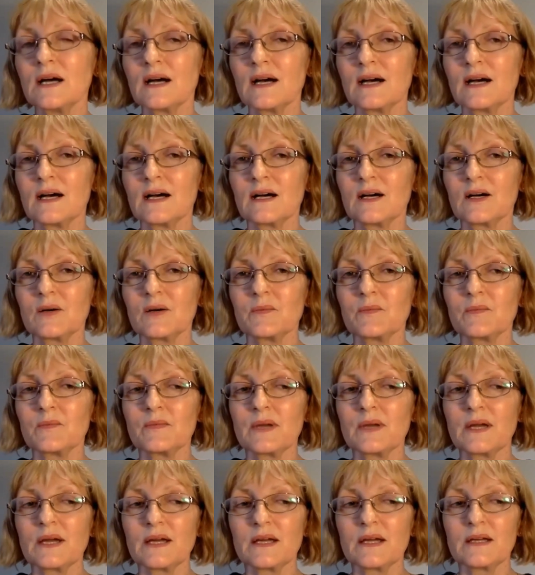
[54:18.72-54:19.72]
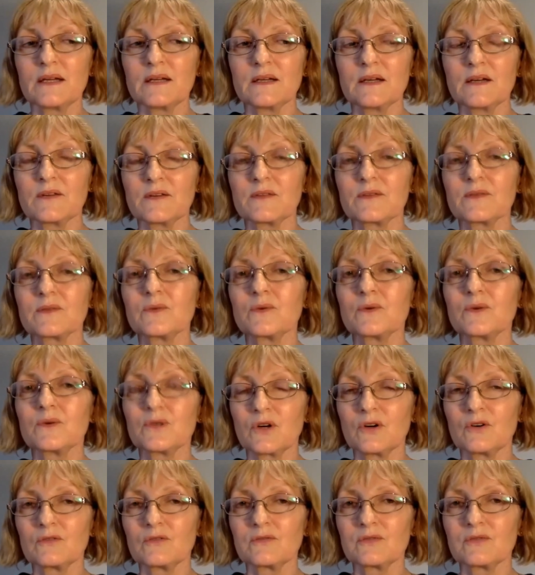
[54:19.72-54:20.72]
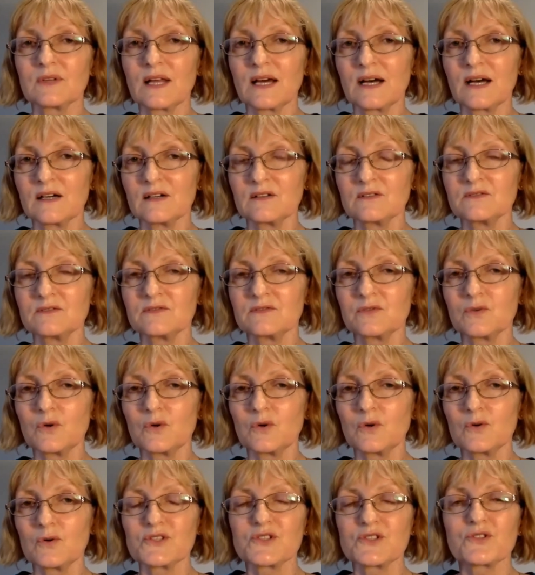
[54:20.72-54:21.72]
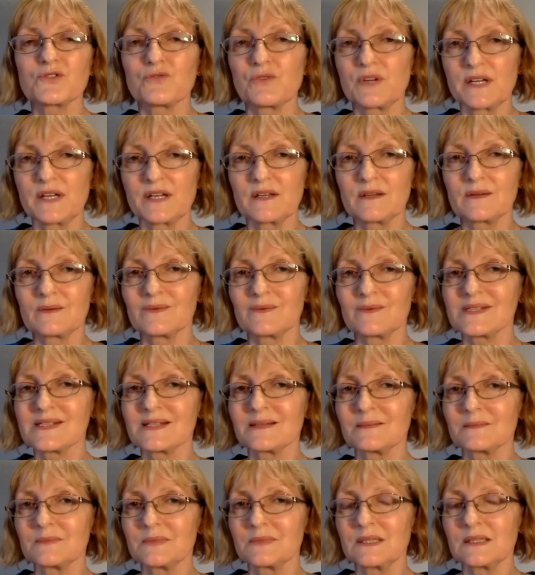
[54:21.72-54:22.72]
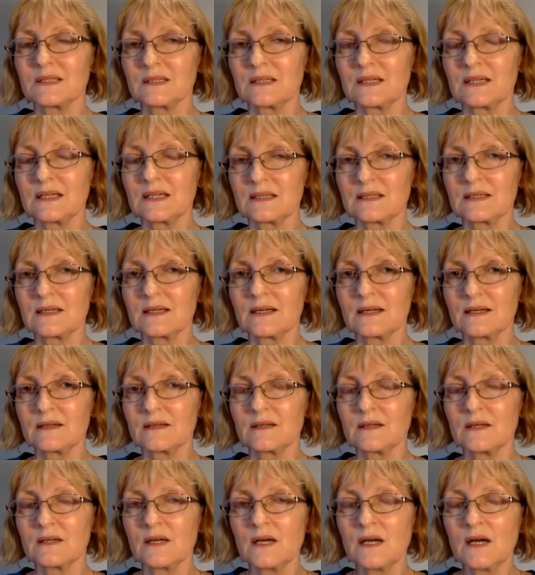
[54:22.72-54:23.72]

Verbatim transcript: um, a, a thought of love or strength or something like that.